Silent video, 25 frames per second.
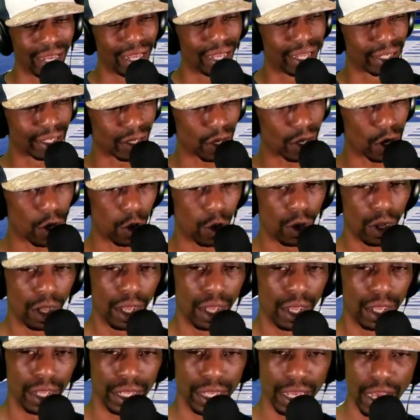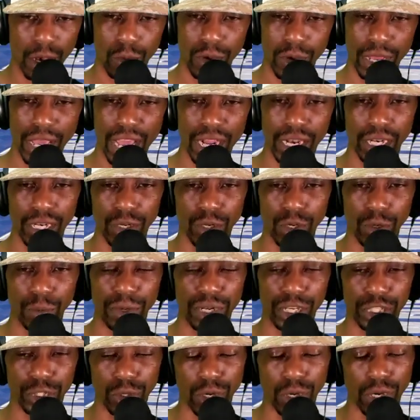So, yeah, we had a little bit
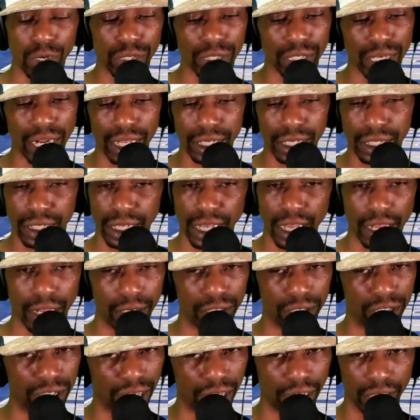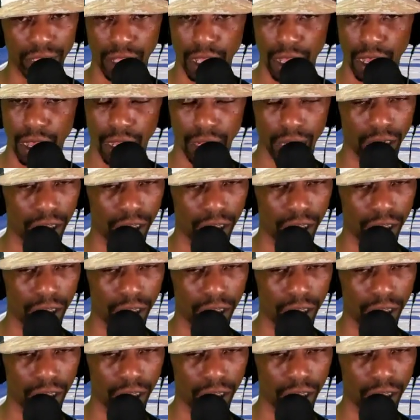of struggles. And I said, a